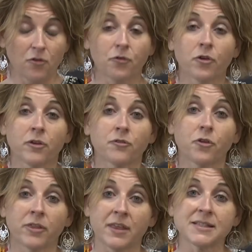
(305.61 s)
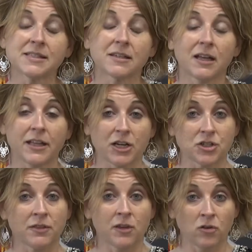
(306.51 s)
For this
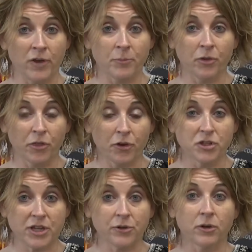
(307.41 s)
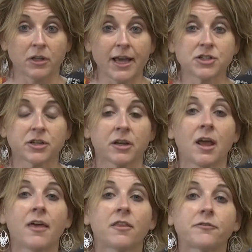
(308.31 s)
election, the November 3rd general election,
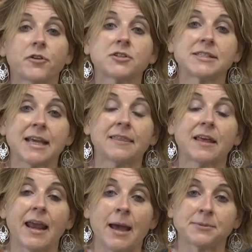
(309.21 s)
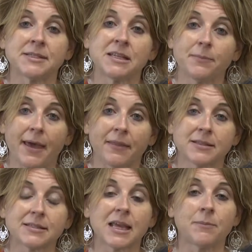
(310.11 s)
the first date that absentee
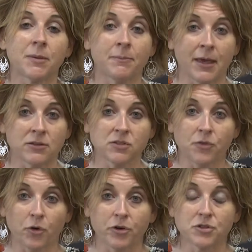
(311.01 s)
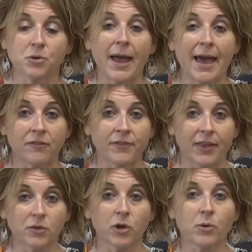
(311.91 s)
ballots can be mailed to voters who have
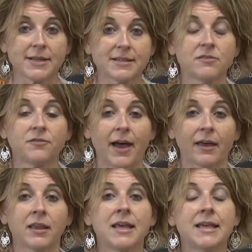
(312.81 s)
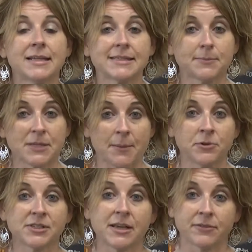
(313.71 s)
valid requests on file is
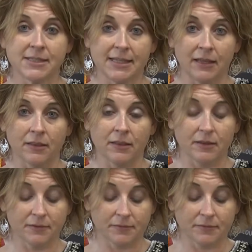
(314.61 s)
September 17th.